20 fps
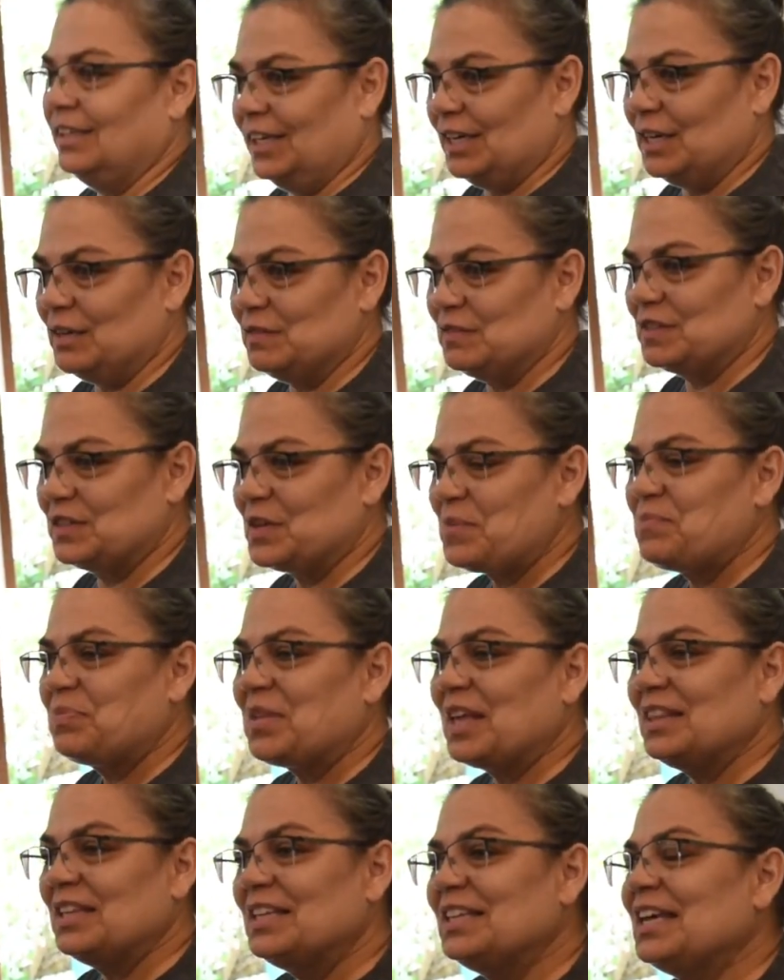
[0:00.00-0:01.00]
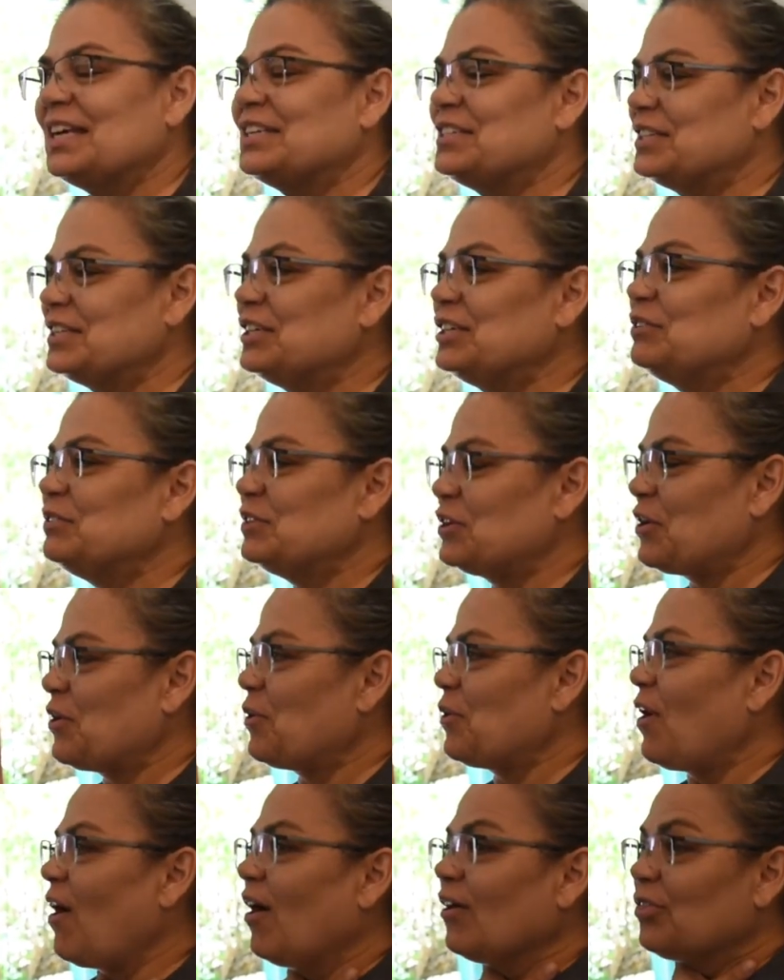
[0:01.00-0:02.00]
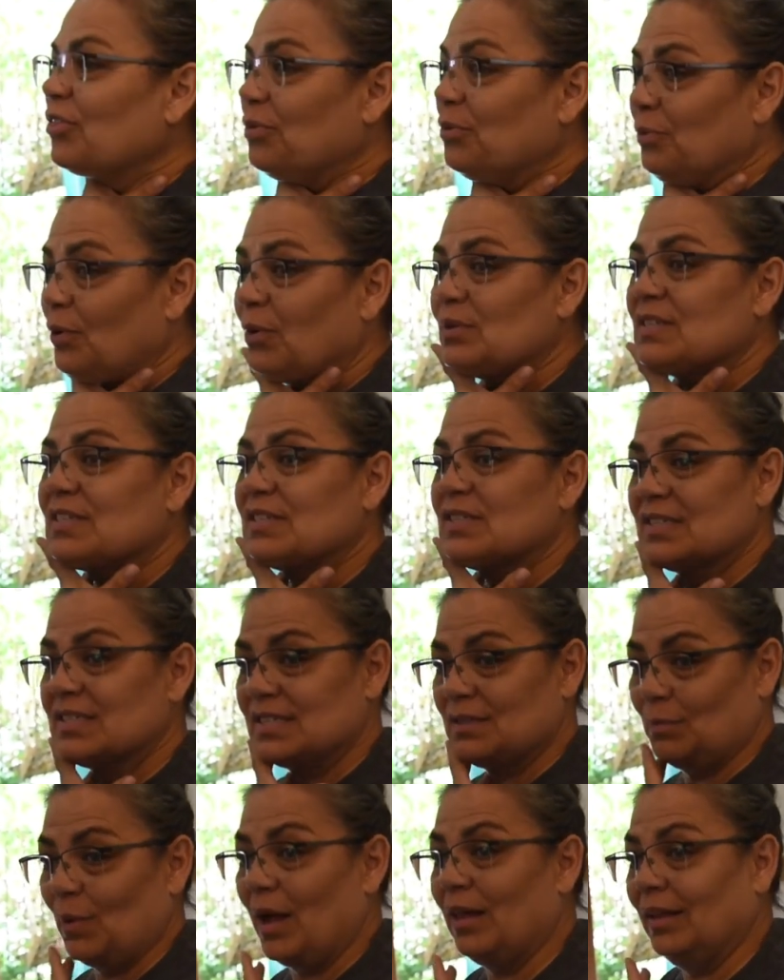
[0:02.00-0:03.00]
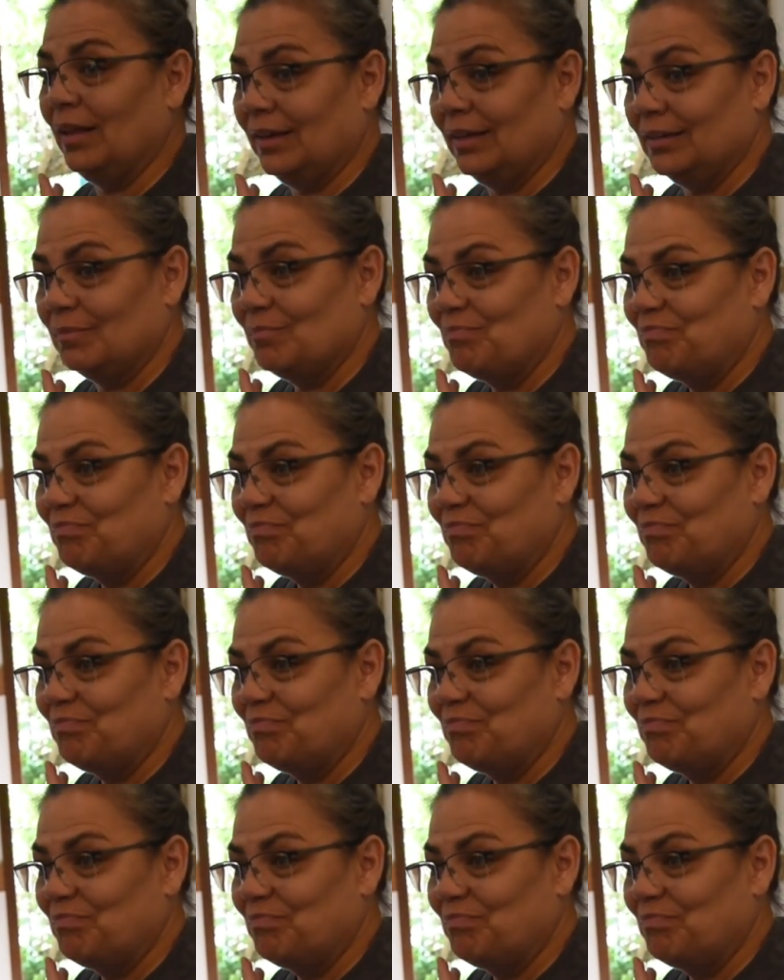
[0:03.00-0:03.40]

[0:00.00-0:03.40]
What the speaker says: leaves. And the next thing you know, our throats are swelling.